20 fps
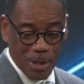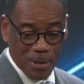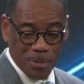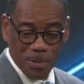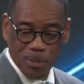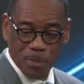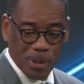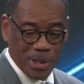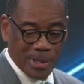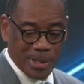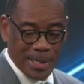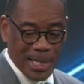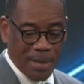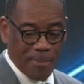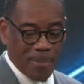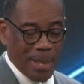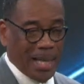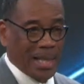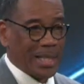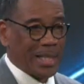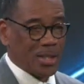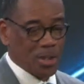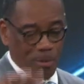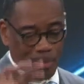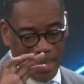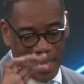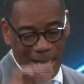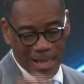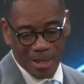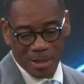He put Sanballat and
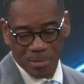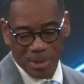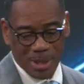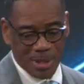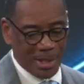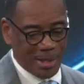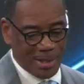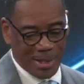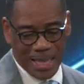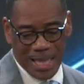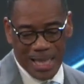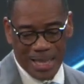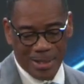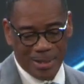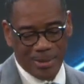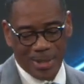Tobiah them to the sides.